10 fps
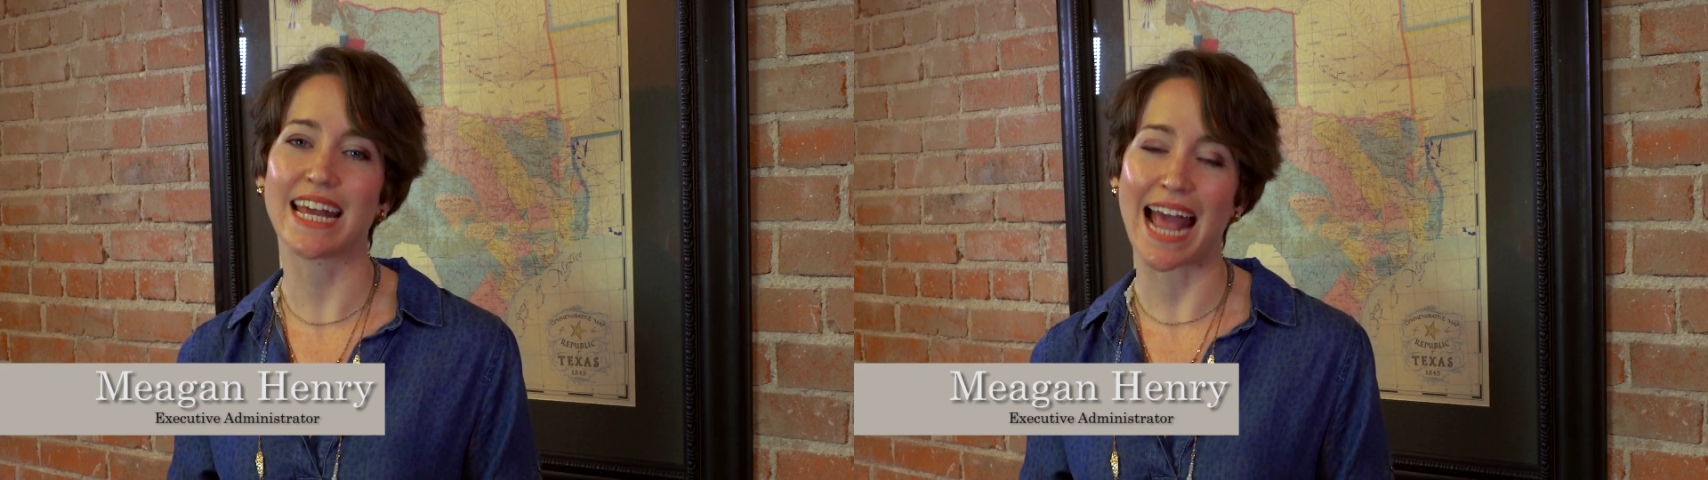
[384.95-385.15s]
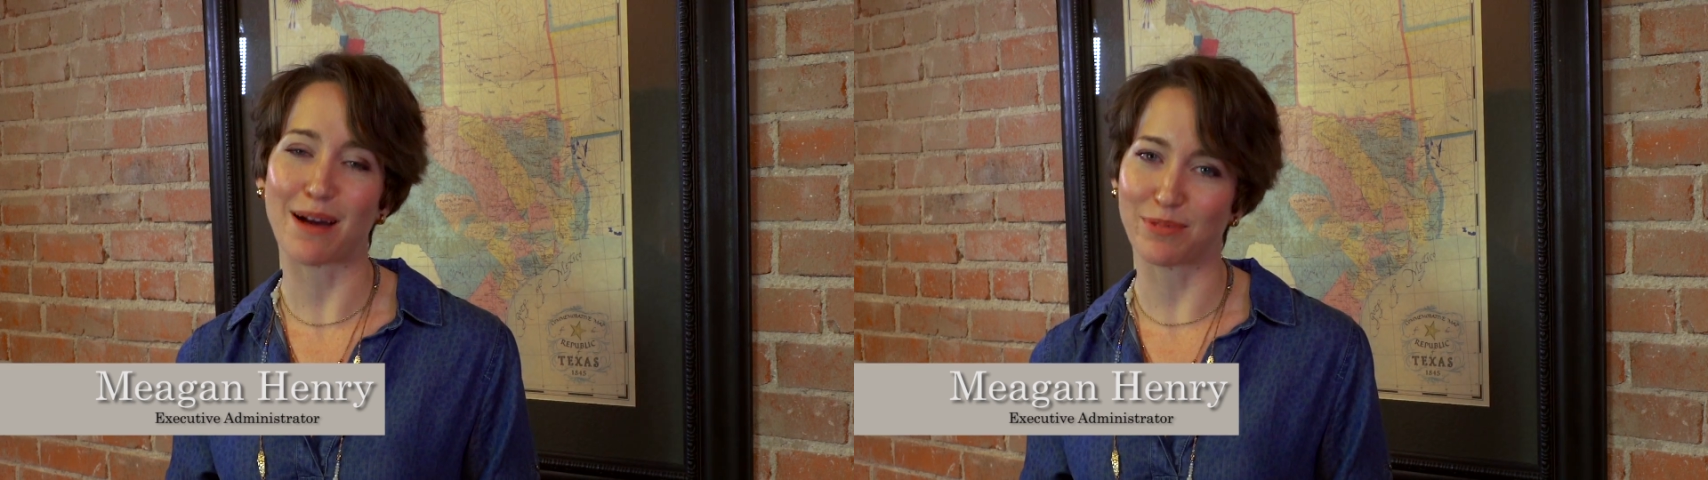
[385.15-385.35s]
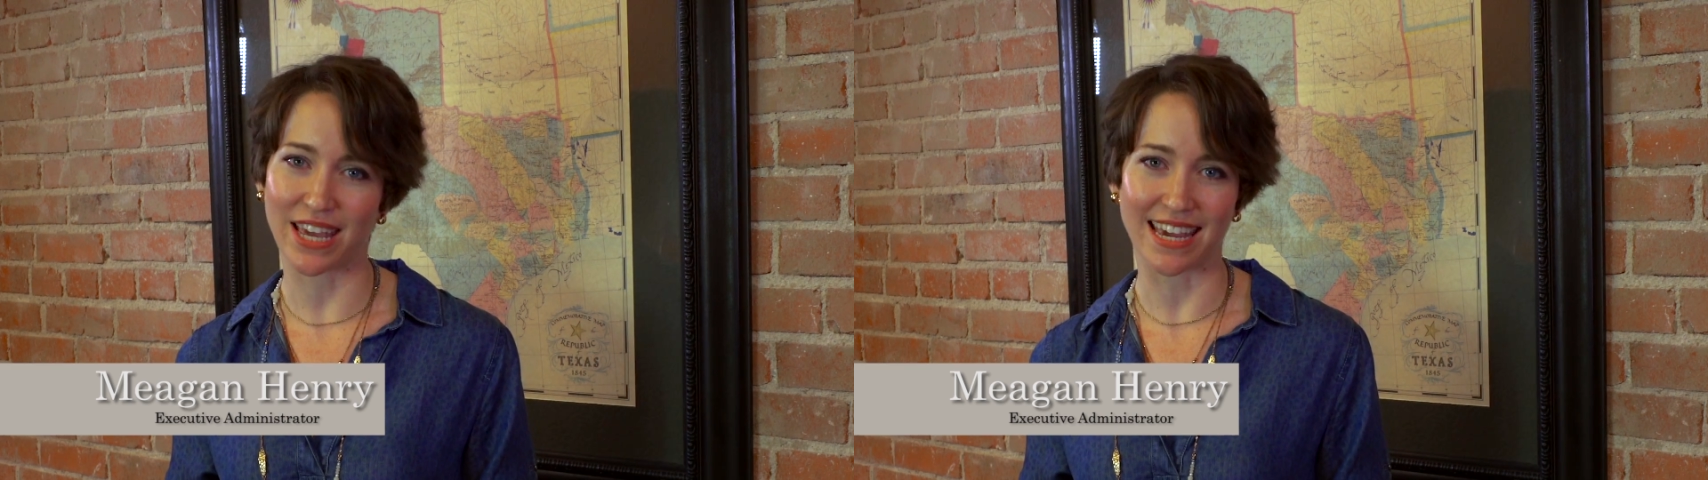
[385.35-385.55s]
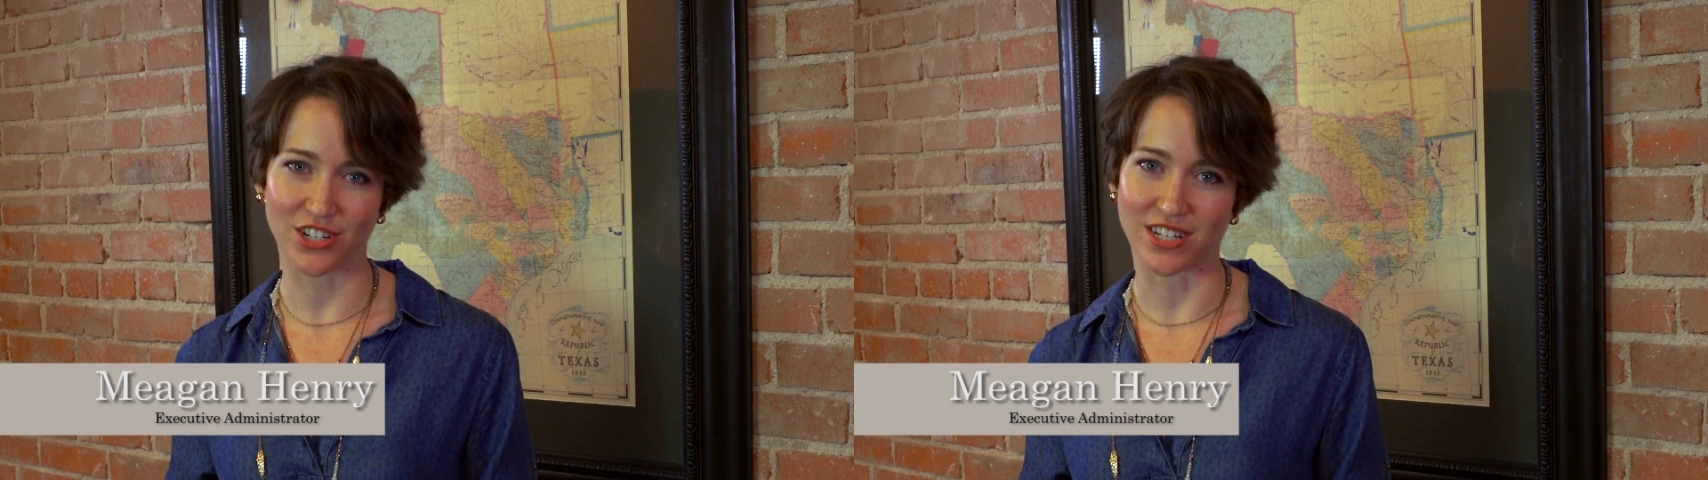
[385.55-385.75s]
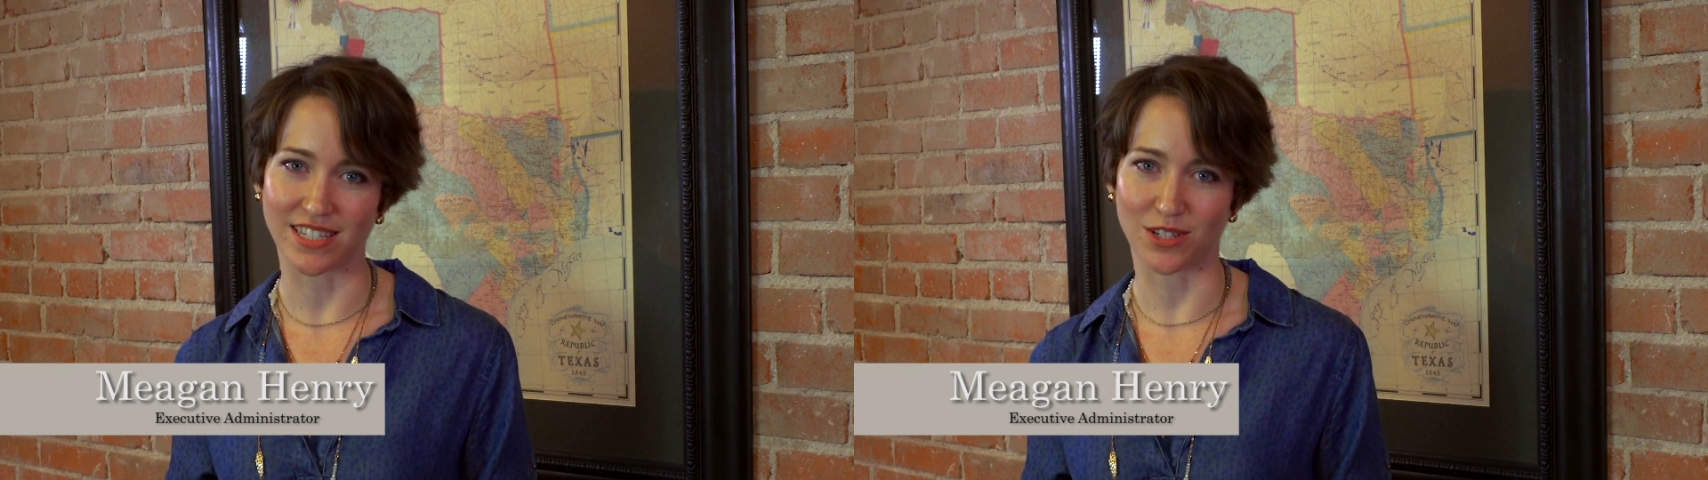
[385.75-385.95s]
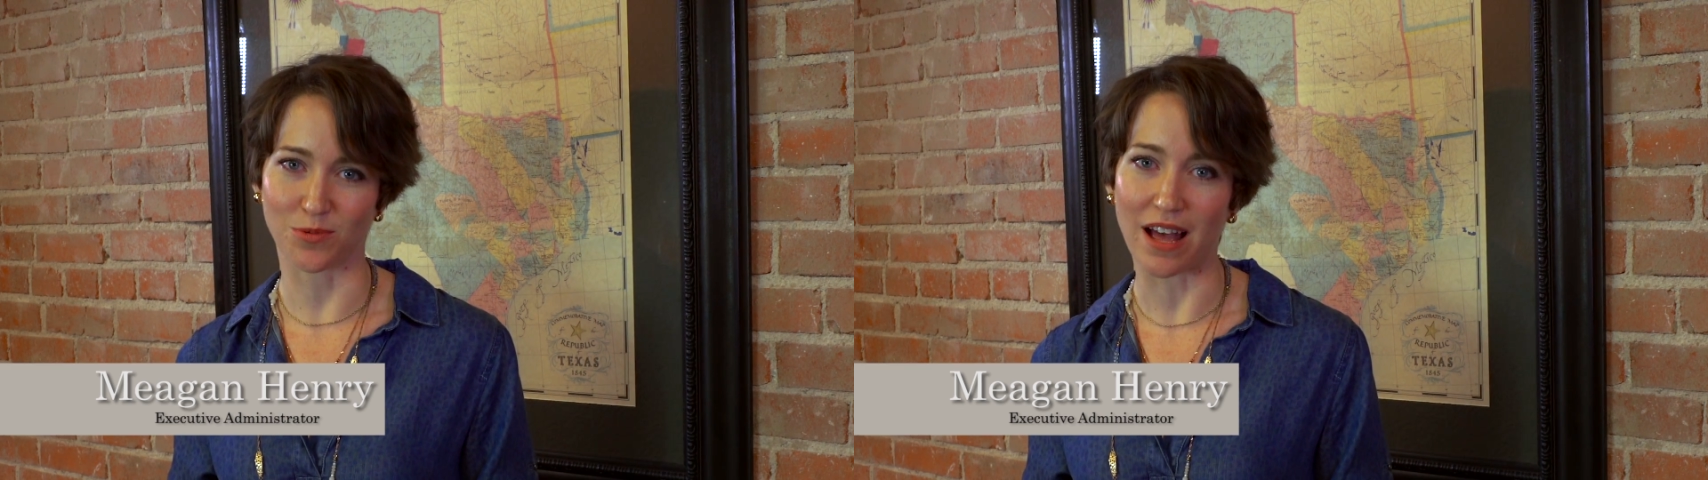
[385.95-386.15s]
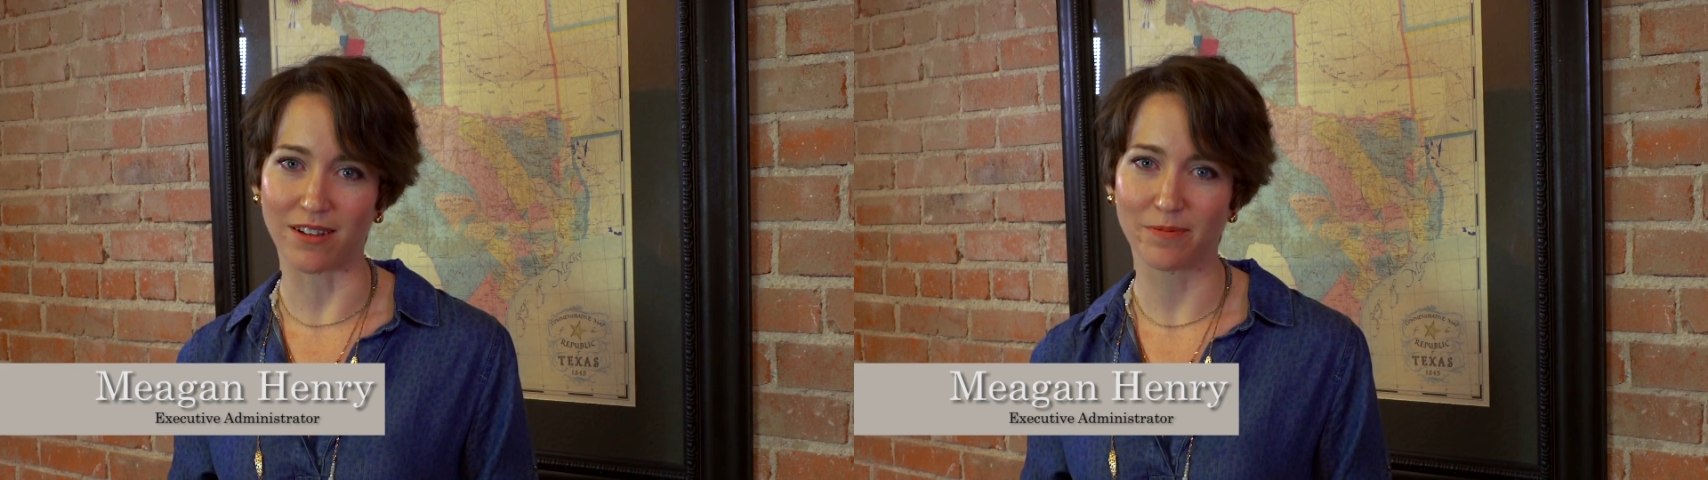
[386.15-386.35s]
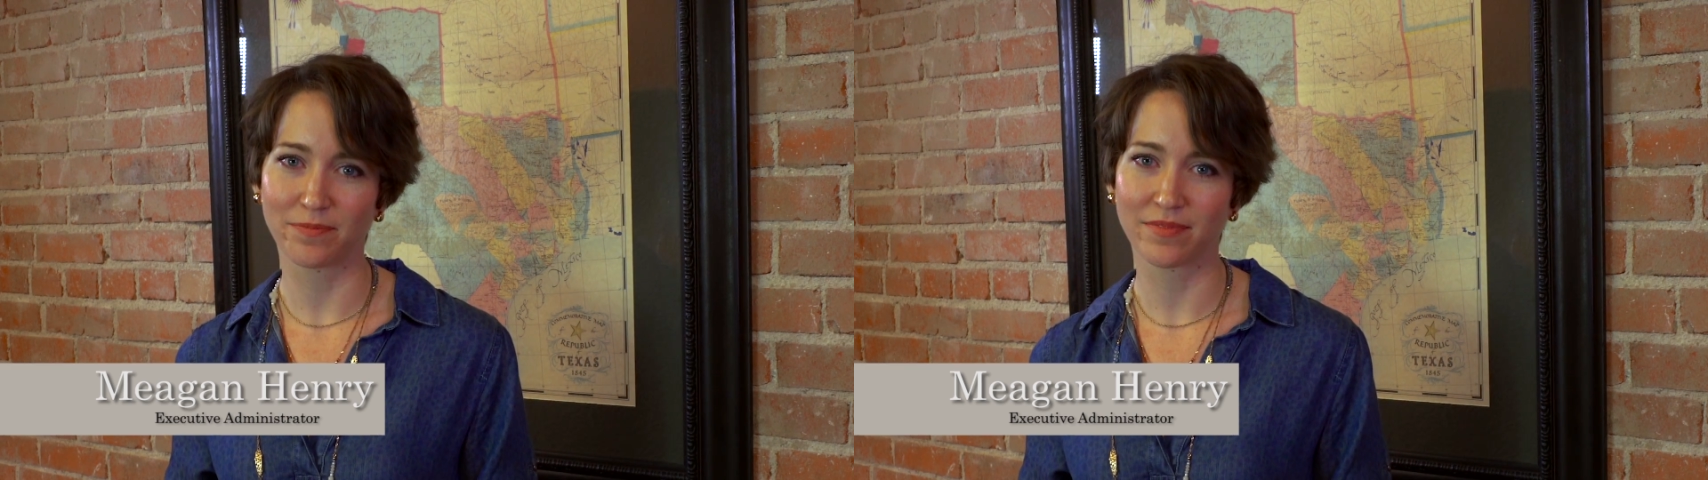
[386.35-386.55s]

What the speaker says: and applications as well.